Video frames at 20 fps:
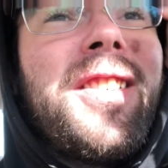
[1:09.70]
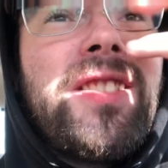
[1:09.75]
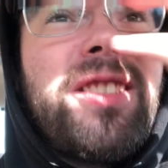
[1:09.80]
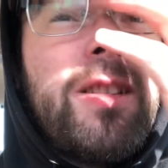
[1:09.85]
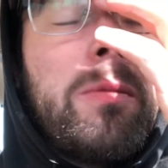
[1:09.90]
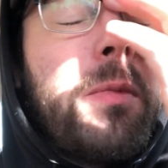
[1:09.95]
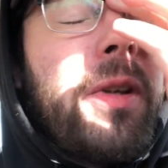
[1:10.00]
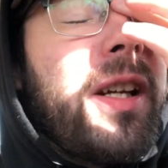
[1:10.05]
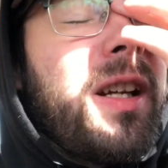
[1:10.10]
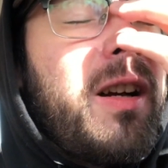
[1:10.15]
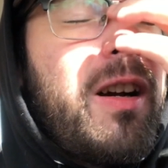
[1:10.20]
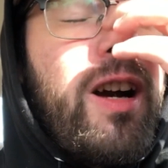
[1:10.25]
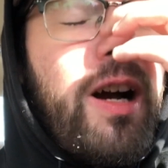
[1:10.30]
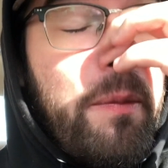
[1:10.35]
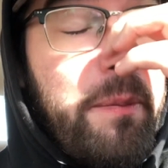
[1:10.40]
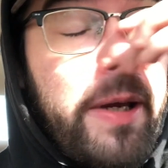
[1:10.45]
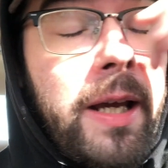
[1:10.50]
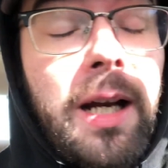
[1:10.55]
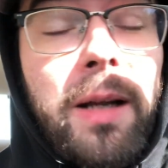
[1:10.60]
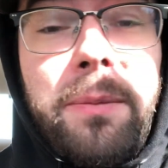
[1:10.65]
And I'm like, oh
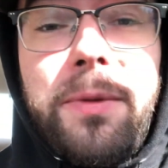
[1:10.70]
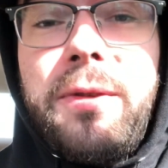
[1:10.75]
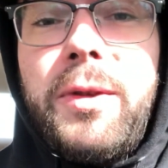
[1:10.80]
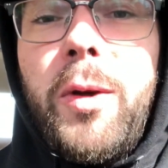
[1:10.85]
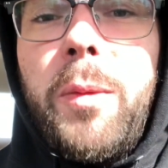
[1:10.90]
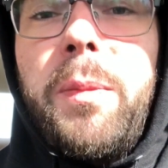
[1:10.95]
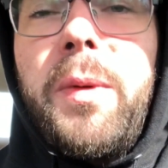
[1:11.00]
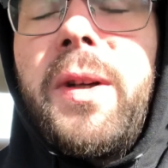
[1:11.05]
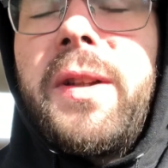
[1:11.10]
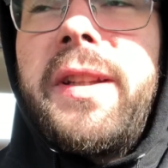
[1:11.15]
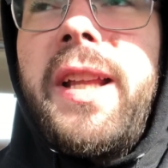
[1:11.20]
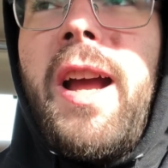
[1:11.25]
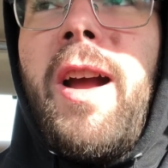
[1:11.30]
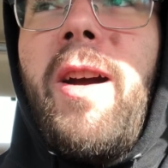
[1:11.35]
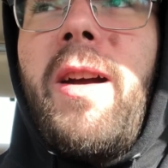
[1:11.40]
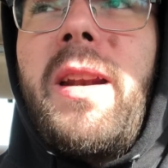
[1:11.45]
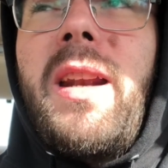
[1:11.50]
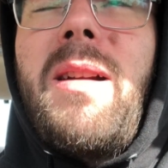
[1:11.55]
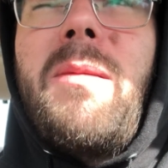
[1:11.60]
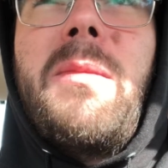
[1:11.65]
man, I'm so booked
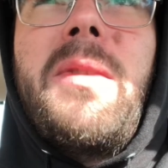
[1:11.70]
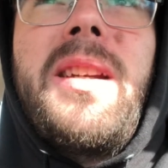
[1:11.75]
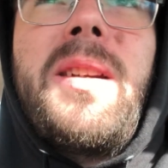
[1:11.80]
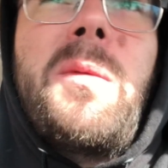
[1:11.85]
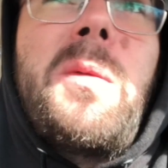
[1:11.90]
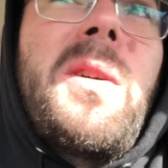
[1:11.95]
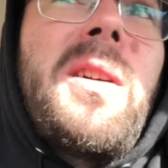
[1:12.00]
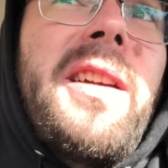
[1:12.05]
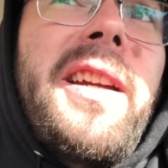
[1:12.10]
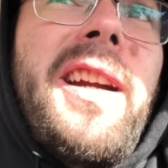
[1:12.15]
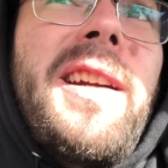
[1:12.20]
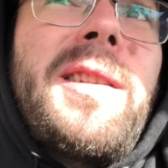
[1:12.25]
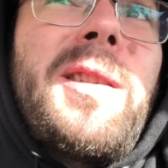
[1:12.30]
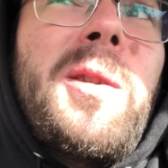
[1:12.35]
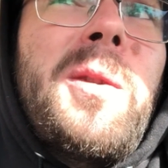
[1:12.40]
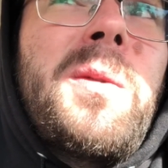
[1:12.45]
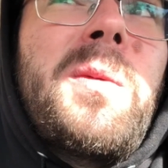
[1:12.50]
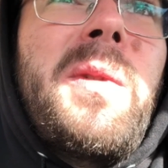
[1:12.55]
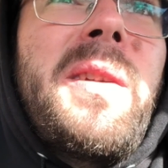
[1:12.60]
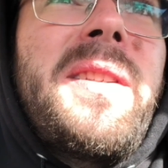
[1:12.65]
out. And I'm like, well, I got
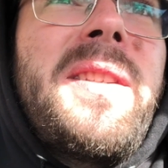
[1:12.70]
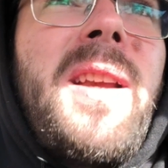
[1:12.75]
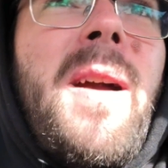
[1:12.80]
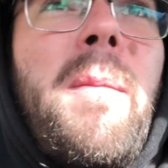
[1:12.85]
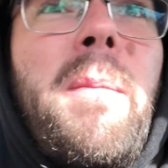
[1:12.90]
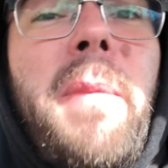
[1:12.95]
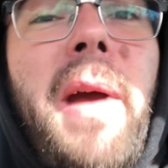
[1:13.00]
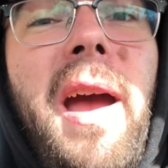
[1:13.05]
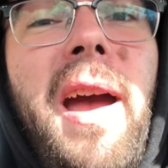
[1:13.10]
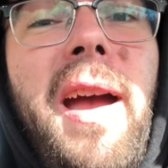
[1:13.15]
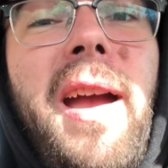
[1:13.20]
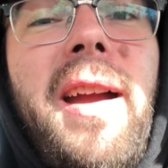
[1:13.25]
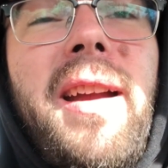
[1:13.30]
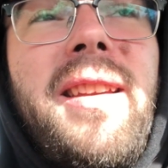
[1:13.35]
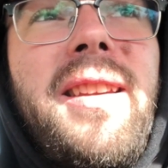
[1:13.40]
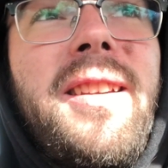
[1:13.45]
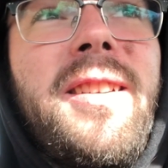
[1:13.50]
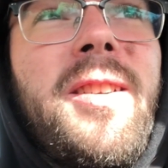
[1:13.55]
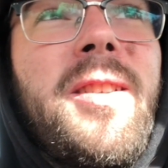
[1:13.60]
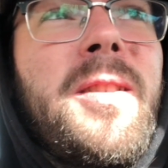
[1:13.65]
those ones out back,